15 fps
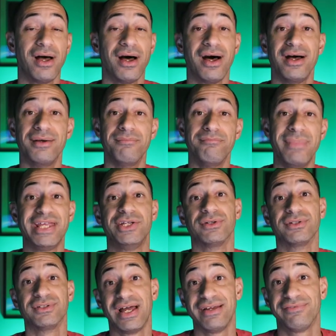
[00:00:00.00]
make your
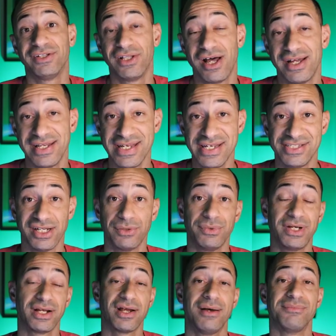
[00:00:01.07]
life a lot easier when it
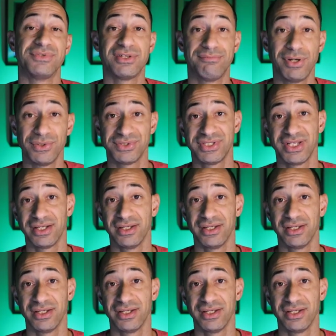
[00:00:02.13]
comes to posting